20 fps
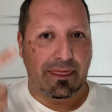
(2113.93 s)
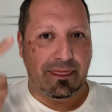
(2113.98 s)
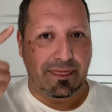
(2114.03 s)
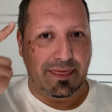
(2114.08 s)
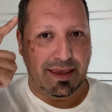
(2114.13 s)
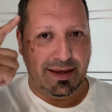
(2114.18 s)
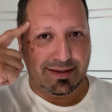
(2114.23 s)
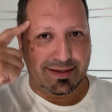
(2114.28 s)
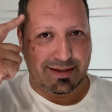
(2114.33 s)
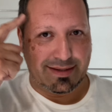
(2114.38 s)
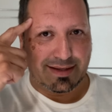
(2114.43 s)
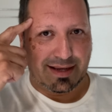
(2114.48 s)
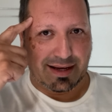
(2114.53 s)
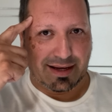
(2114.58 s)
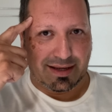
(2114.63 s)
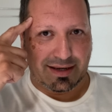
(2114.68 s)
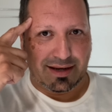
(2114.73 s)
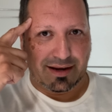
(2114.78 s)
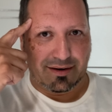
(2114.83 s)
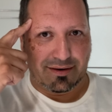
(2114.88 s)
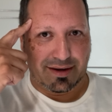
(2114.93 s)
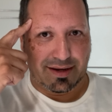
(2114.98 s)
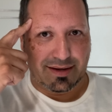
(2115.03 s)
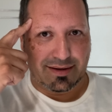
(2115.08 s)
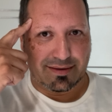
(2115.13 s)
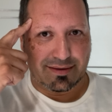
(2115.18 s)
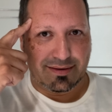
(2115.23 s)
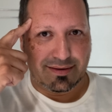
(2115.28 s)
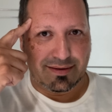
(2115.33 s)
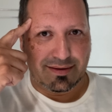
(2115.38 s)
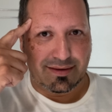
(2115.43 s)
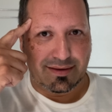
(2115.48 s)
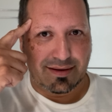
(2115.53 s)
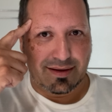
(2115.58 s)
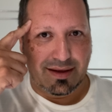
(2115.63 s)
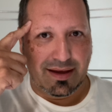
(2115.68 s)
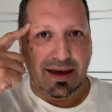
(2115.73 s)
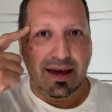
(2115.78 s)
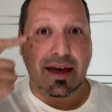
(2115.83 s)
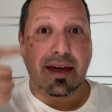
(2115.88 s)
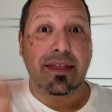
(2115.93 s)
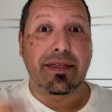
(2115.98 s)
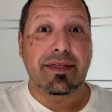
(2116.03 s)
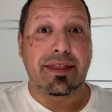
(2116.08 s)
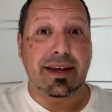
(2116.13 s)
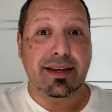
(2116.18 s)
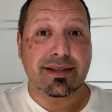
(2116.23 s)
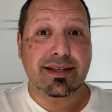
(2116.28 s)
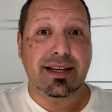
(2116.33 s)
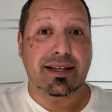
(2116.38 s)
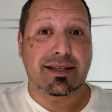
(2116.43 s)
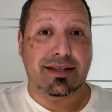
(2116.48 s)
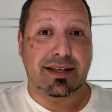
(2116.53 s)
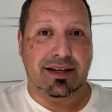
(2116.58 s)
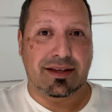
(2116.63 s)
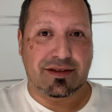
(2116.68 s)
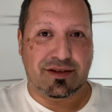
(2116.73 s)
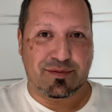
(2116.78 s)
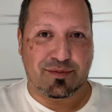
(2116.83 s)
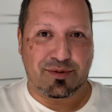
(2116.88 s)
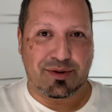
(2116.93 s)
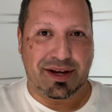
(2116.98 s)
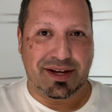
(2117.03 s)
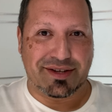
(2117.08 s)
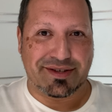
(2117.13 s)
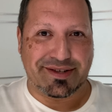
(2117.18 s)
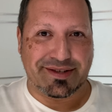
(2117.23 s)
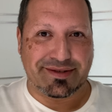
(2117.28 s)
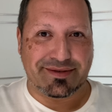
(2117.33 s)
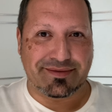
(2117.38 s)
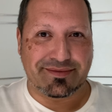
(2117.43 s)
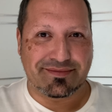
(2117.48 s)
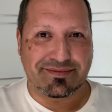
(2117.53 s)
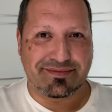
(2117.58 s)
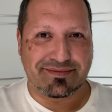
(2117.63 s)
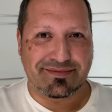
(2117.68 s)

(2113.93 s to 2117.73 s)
This is secondary. This gets the inspiration.